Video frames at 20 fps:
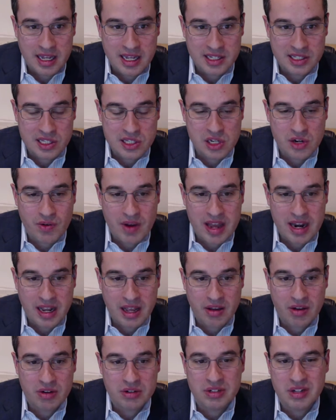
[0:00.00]
Is this a
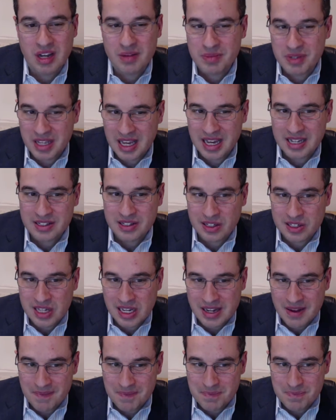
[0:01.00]
granite countertop? Yes, it's
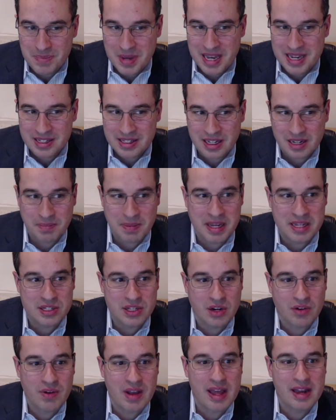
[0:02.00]
like a
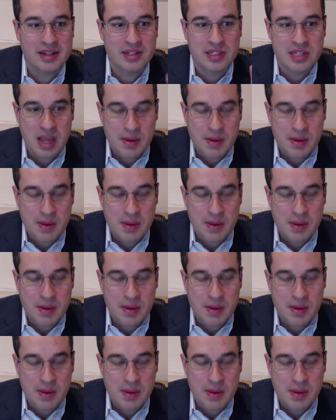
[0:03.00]
basic granite.